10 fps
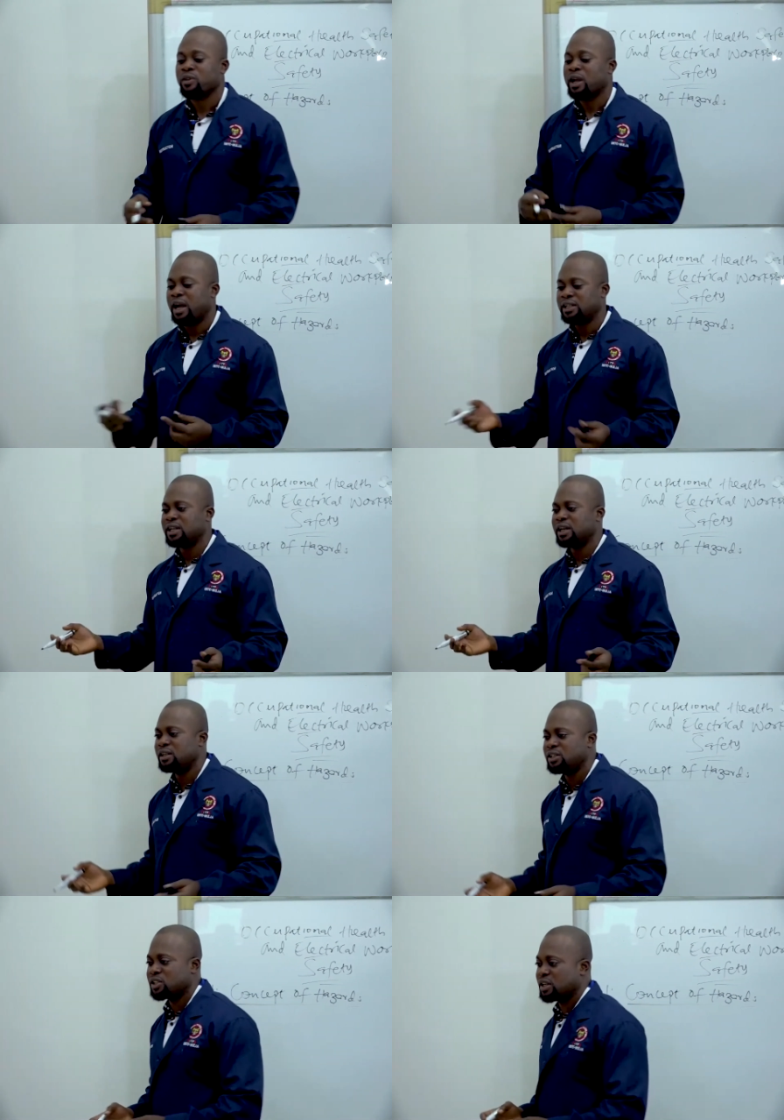Hazard
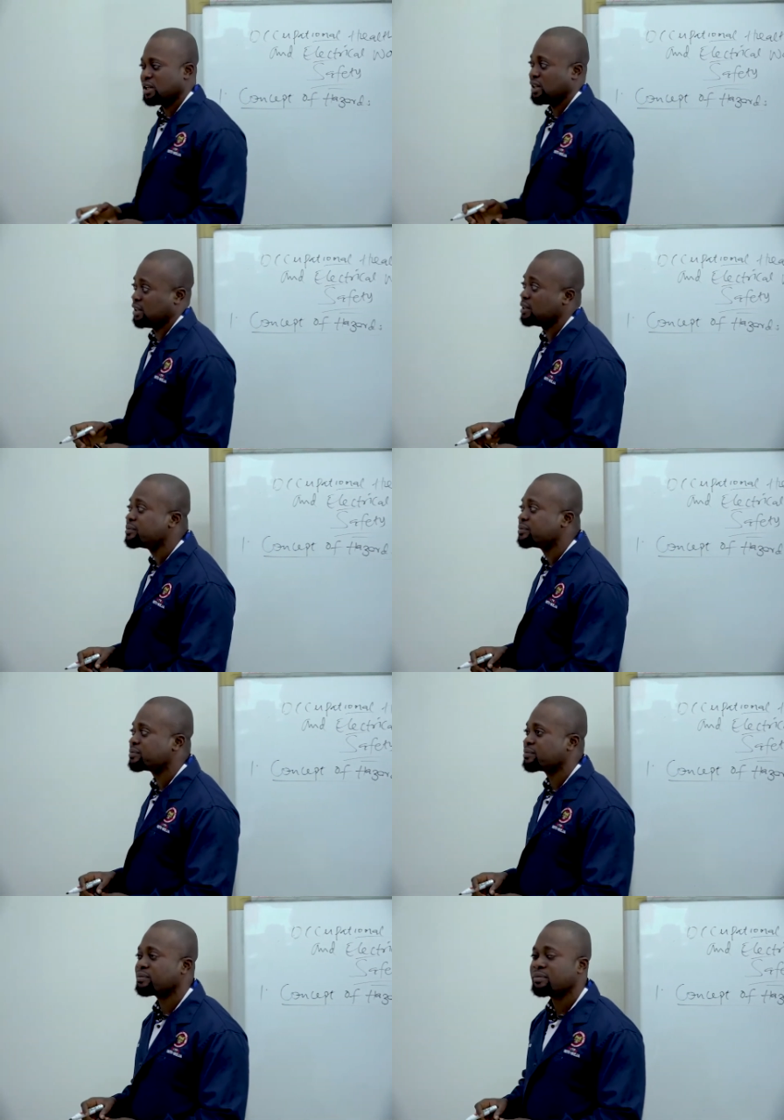literally
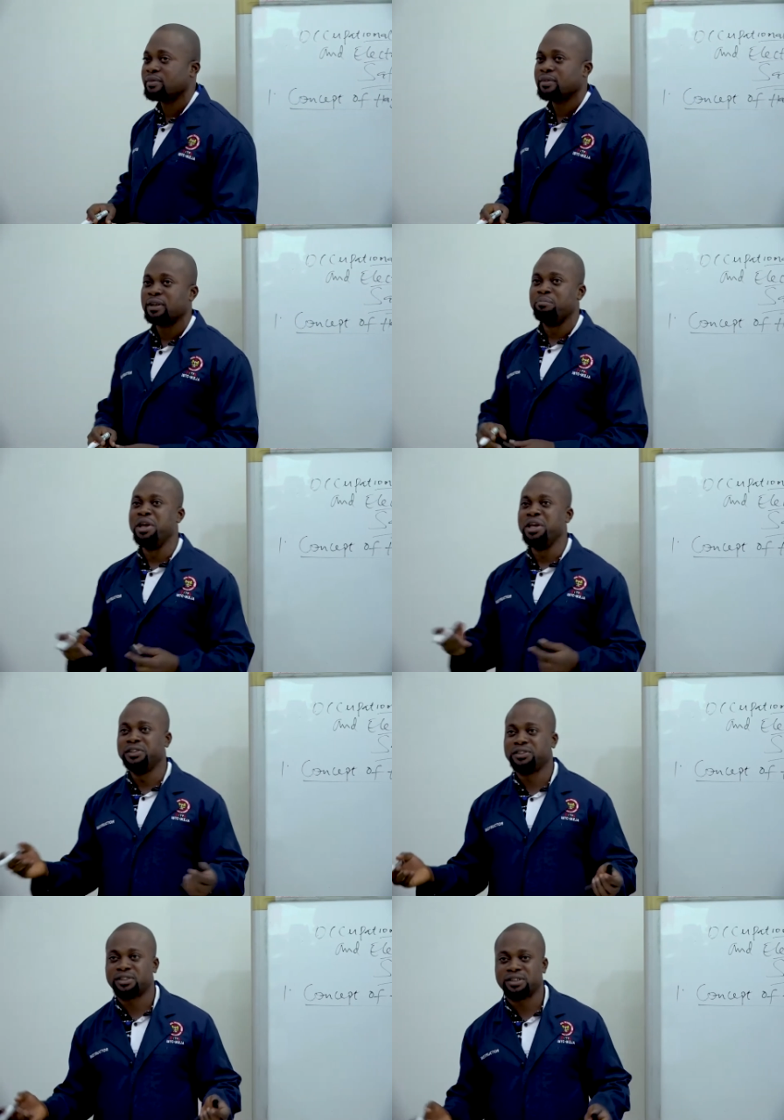
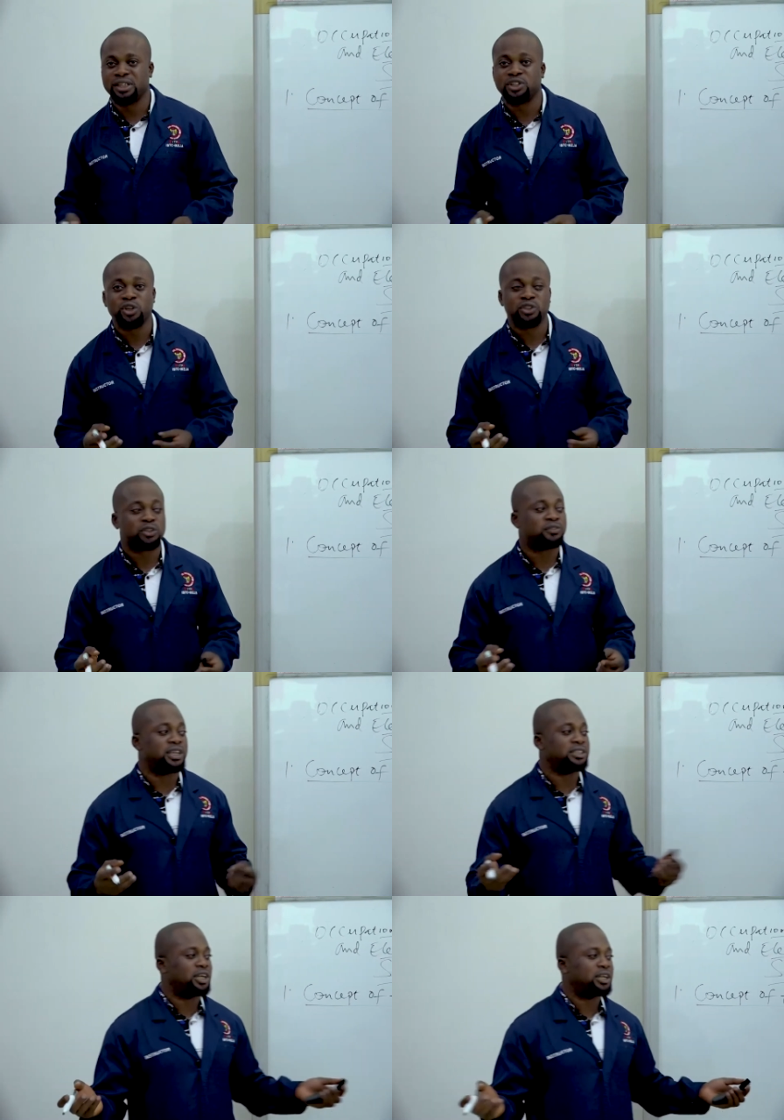means a source of
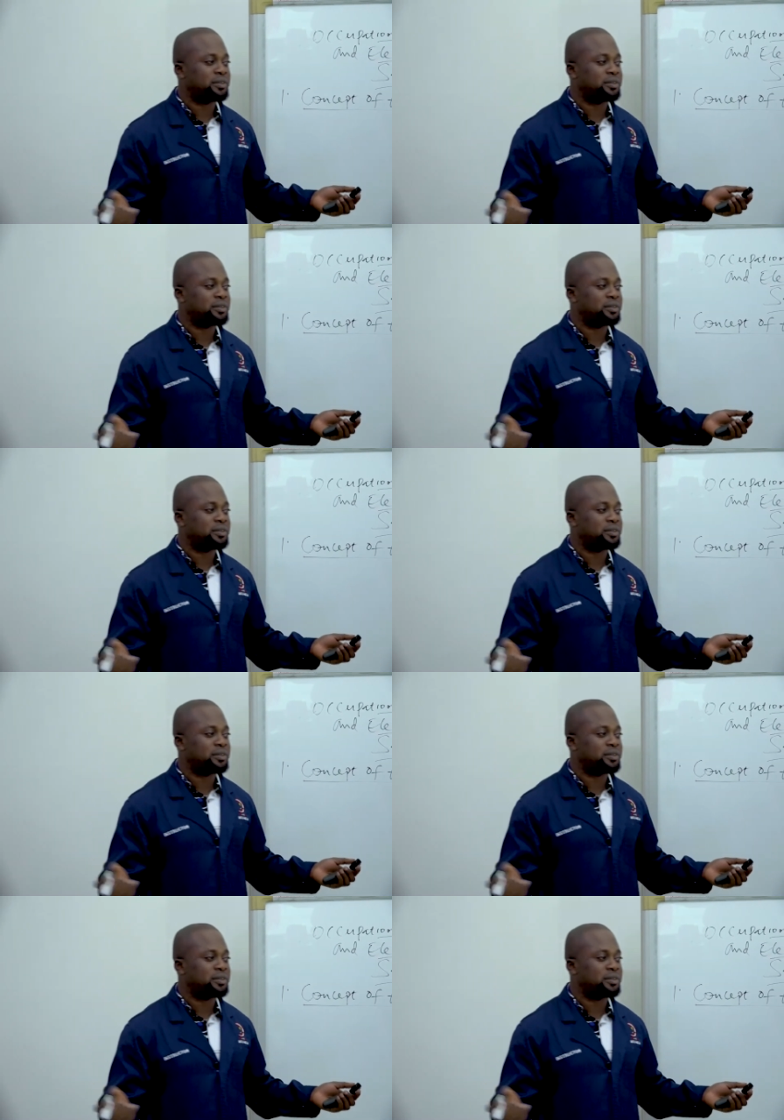danger.